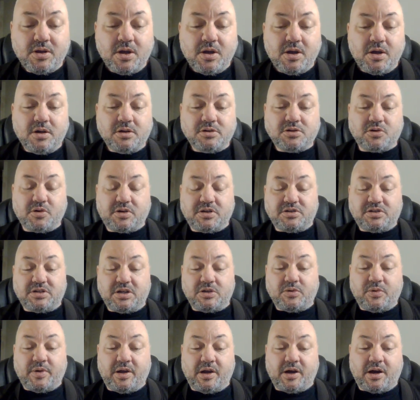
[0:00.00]
So
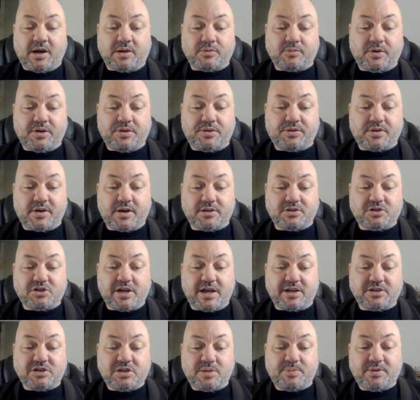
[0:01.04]
continuing on with
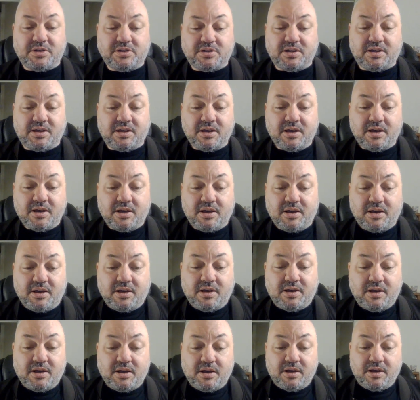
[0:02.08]
ChatGPT,
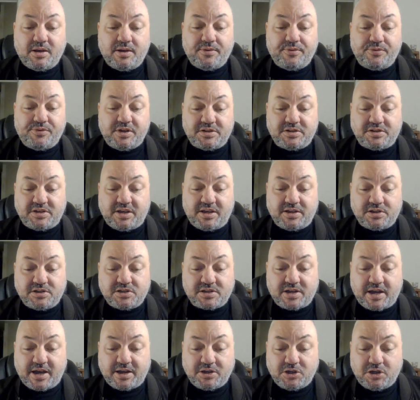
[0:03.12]
this
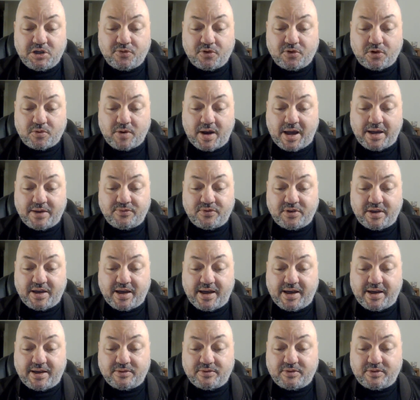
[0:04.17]
insight you've arrived
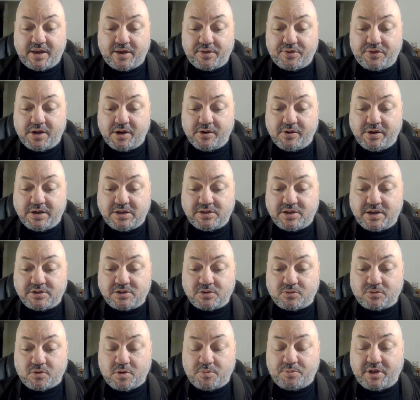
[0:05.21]
at, that theory doesn't
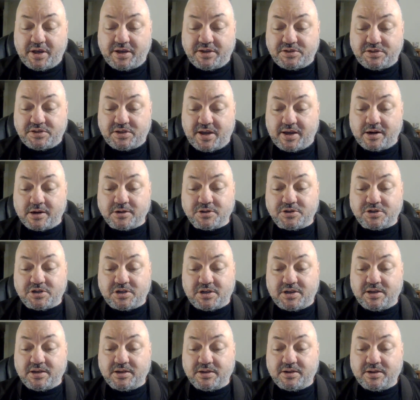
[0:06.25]
replace
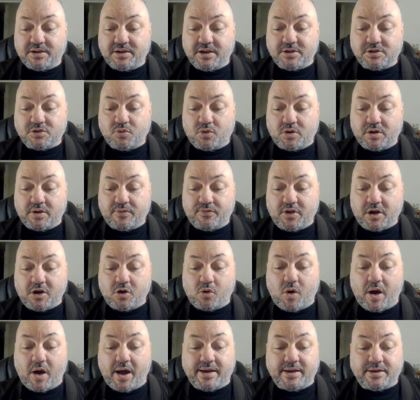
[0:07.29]
energy, is one of the
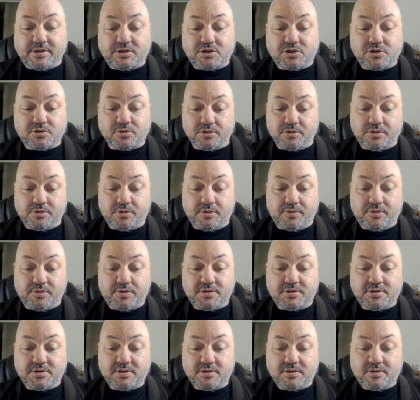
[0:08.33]
quiet
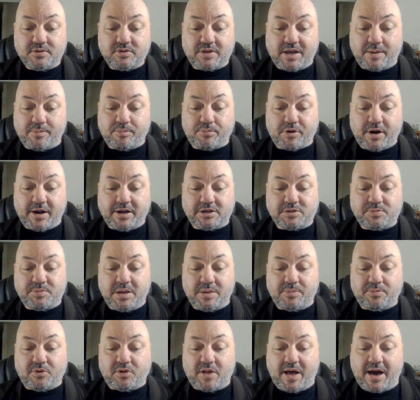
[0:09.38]
truths that breaks
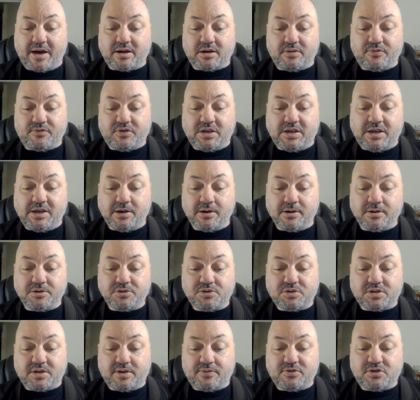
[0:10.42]
people out of years
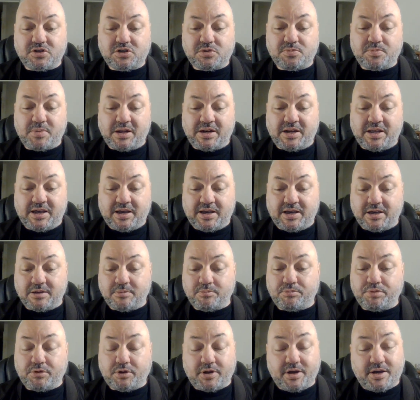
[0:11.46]
of spinning in
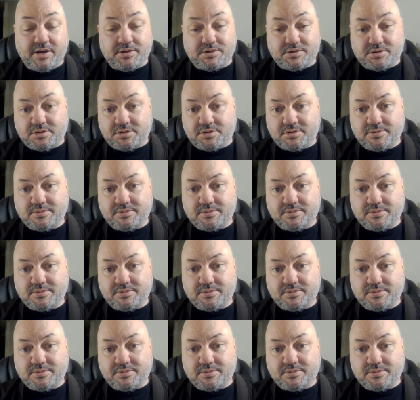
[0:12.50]
place.